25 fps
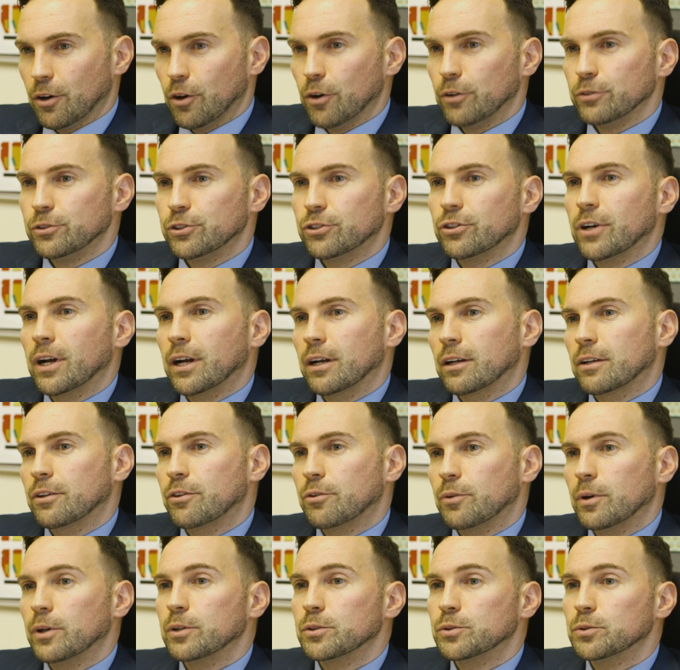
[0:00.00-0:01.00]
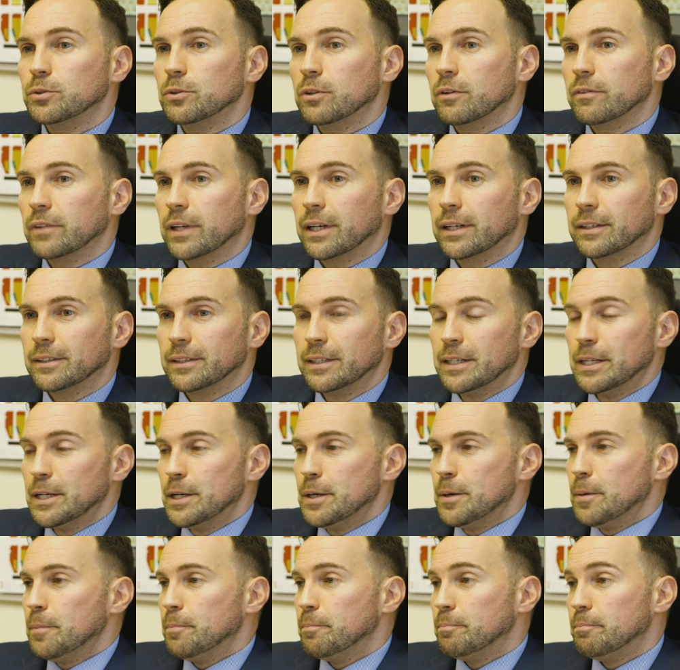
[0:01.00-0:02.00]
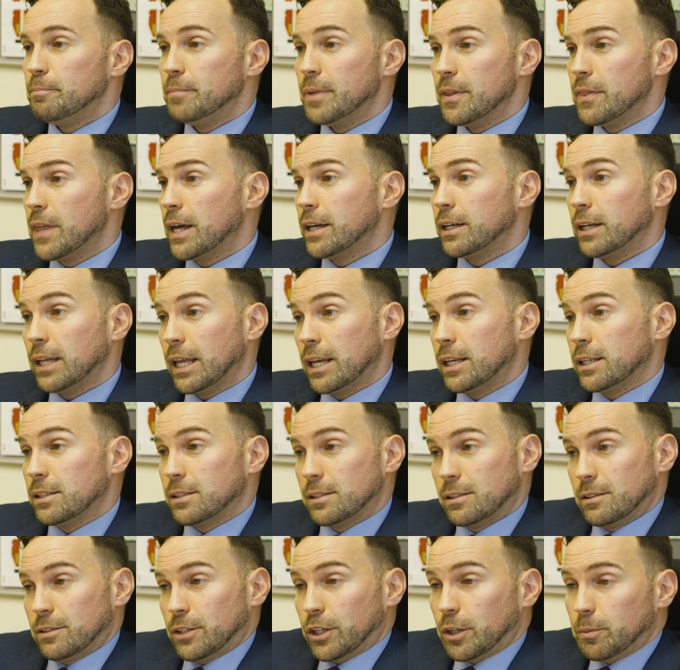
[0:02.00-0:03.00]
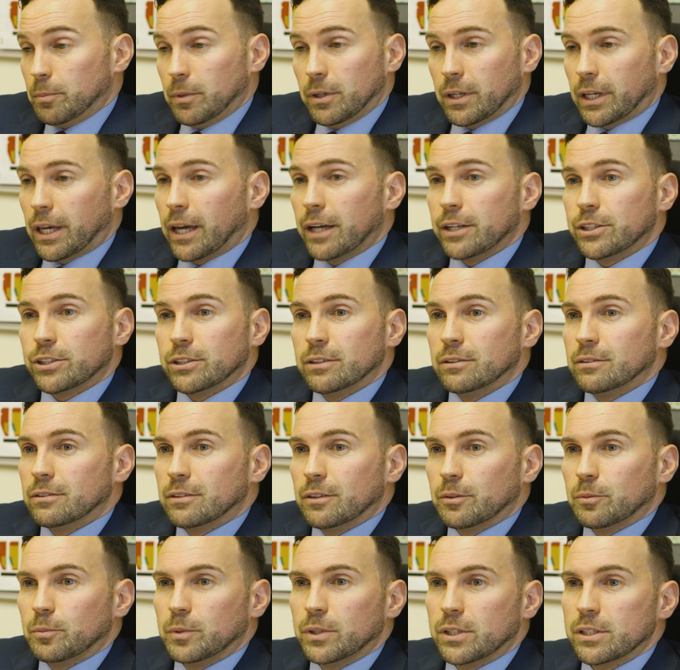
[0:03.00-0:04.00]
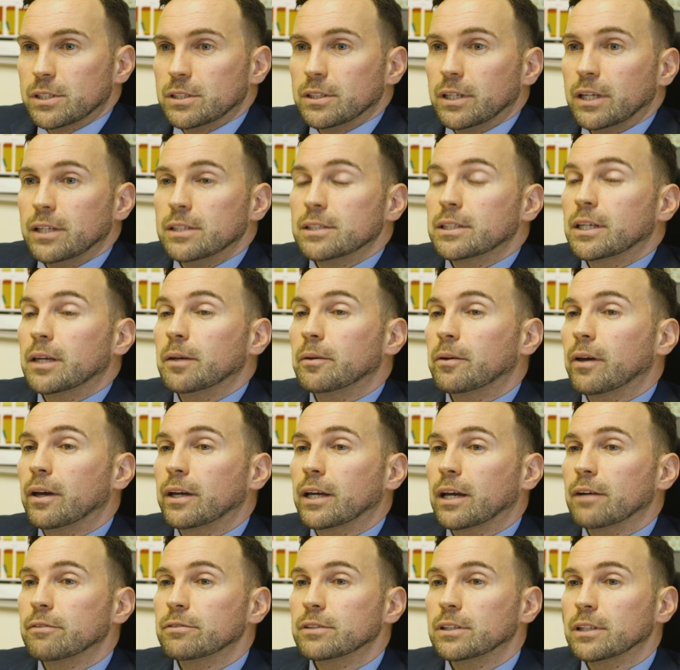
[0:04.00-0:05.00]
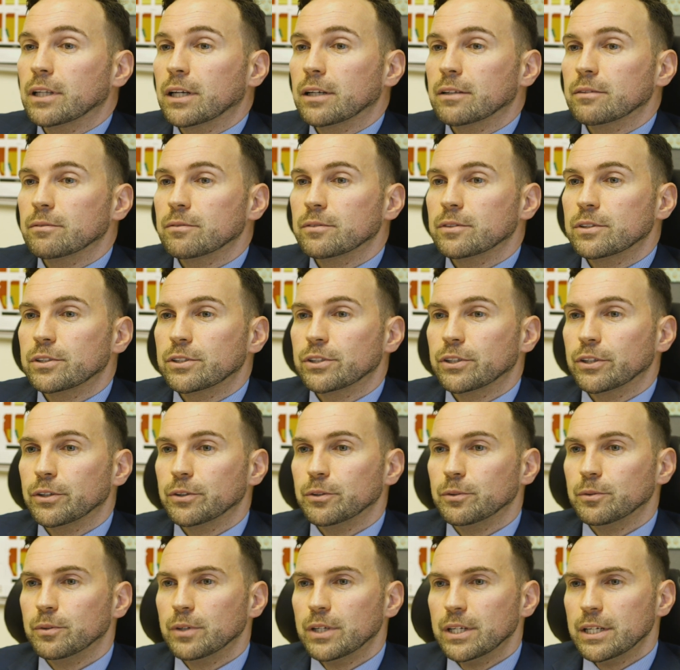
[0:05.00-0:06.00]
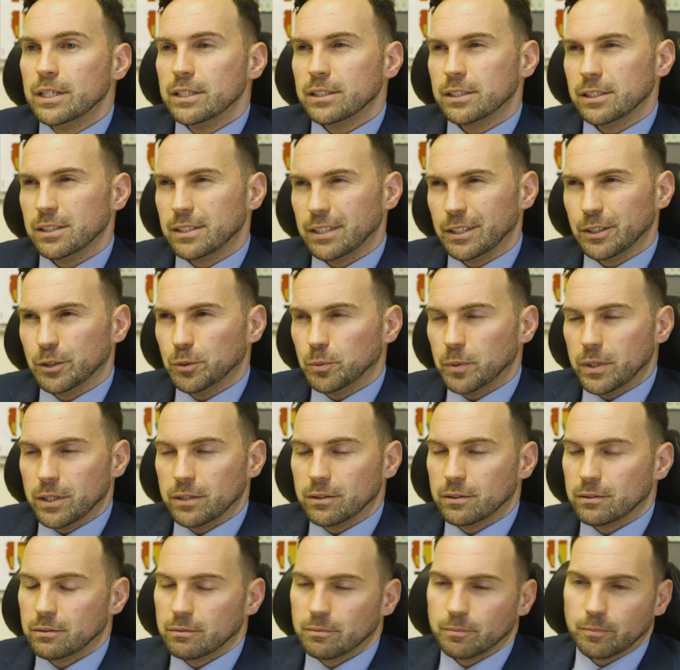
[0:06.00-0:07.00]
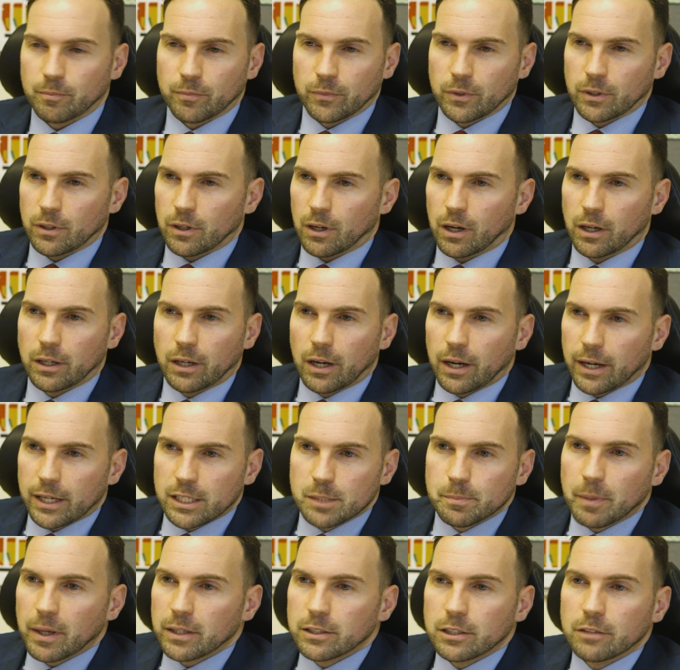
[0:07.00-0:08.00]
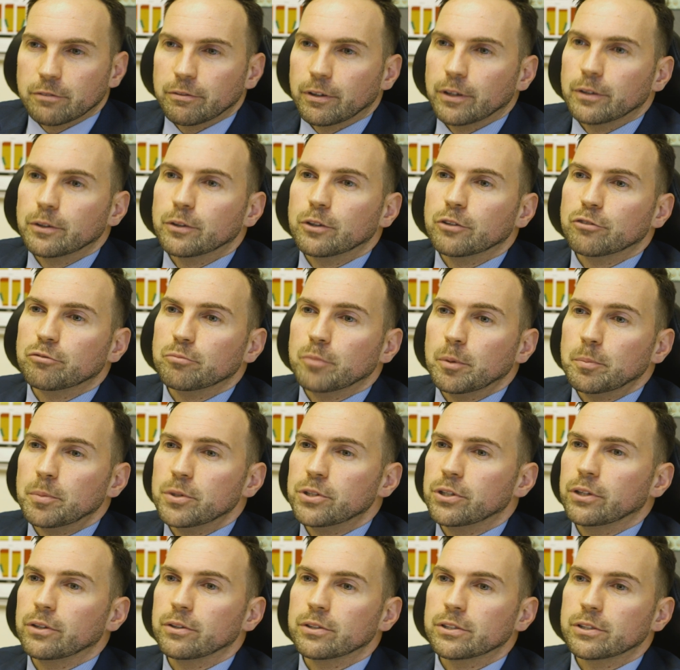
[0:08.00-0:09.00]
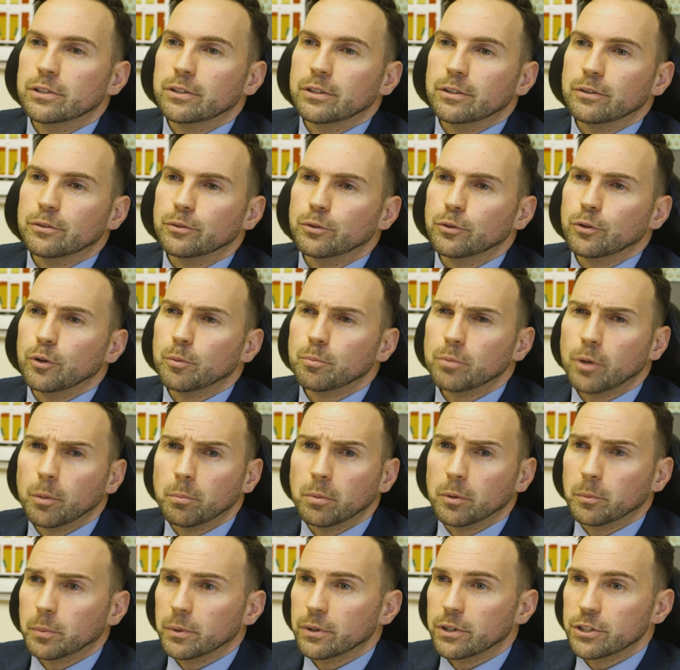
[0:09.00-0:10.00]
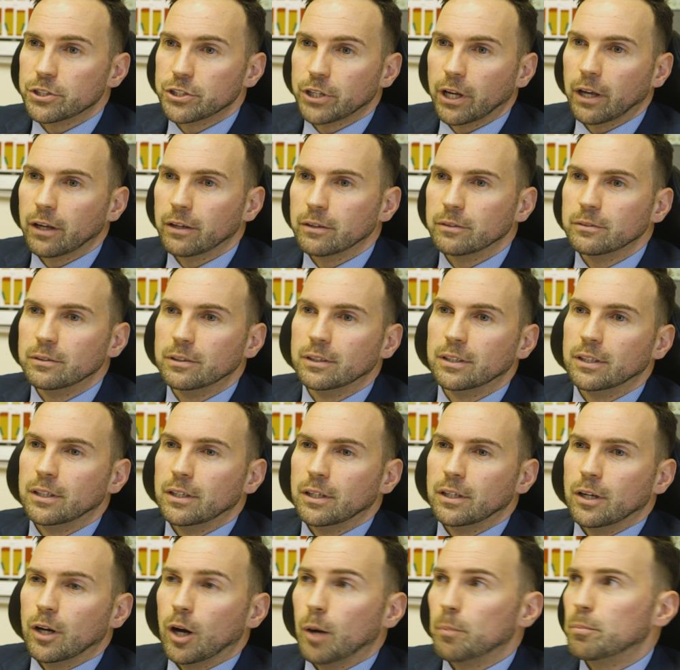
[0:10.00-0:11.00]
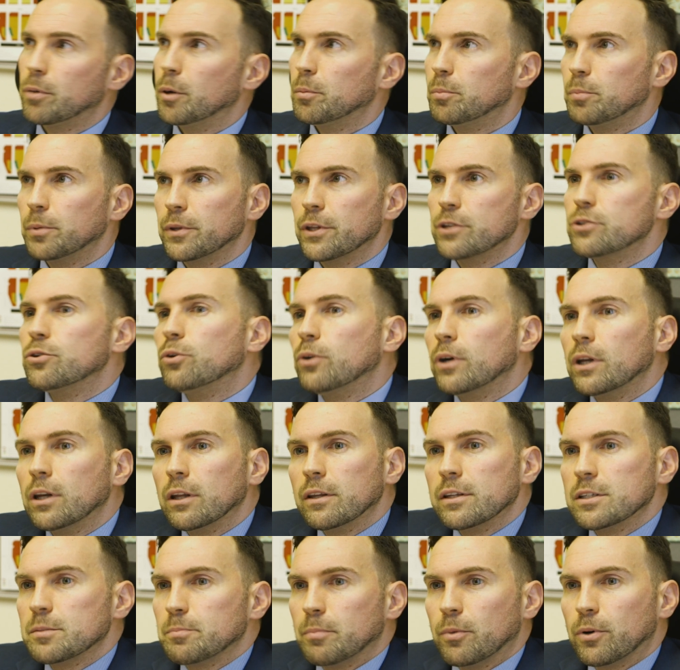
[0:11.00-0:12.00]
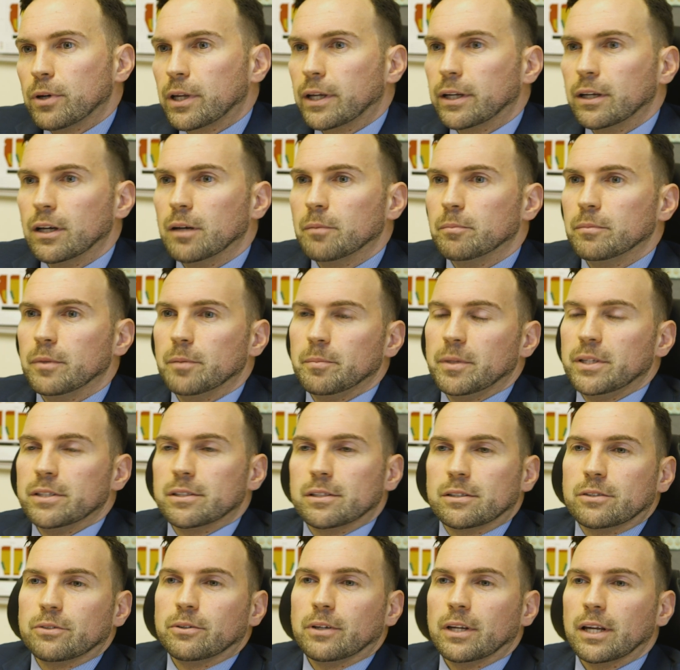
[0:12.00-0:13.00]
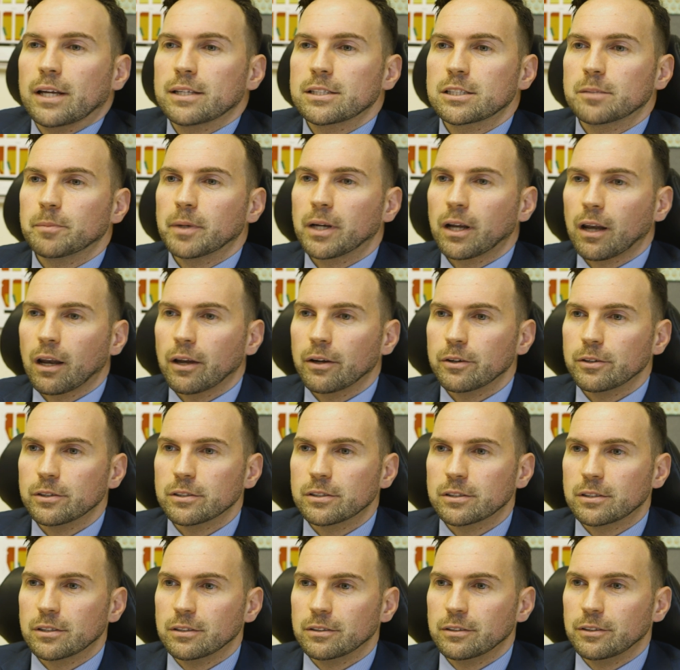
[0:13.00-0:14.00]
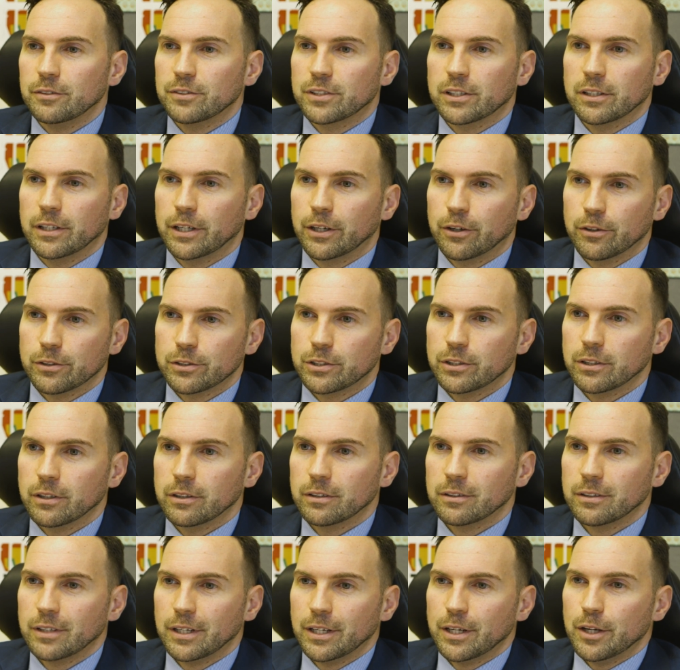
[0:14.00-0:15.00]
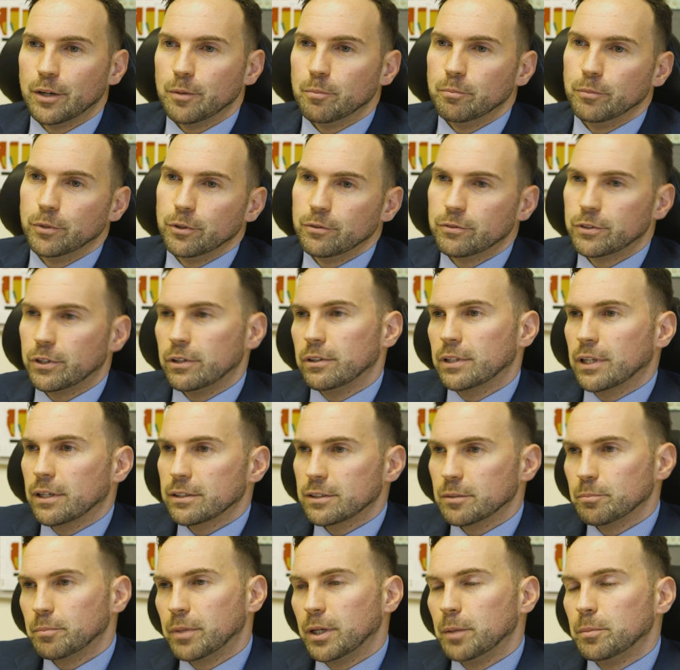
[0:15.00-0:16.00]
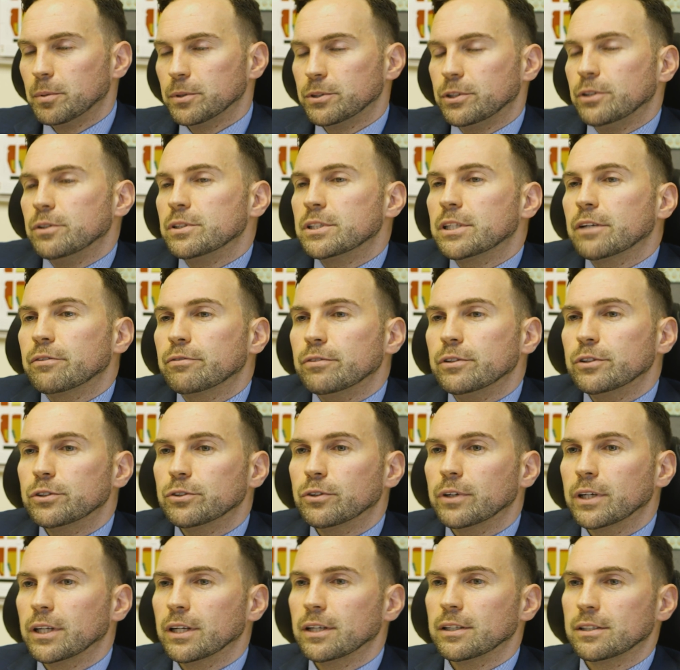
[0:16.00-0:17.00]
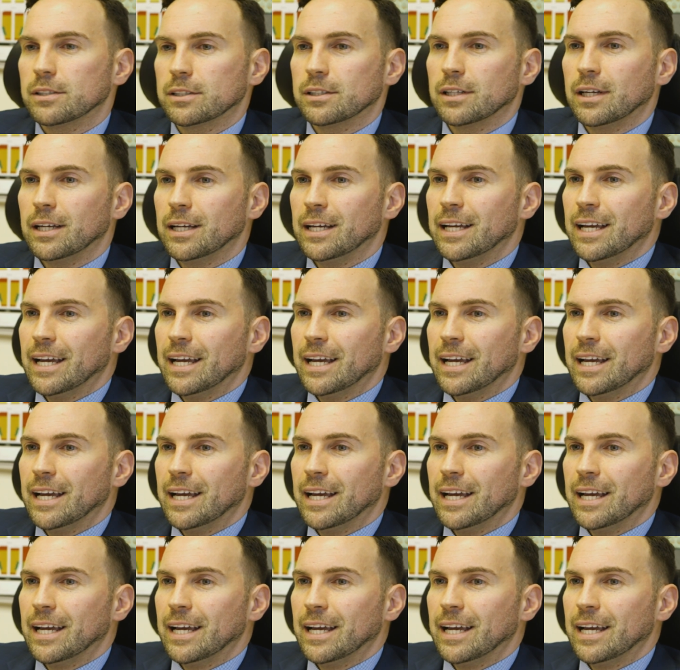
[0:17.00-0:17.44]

on track throughout all of that. But then it is the communication that we just need to keep going after that to deal with an unexpected phone call from a producer or a problem with the show, a problem with the toilet that's blocking up, that means the toilet has to be closed and you've suddenly got to move 2,000 people to use different toilets.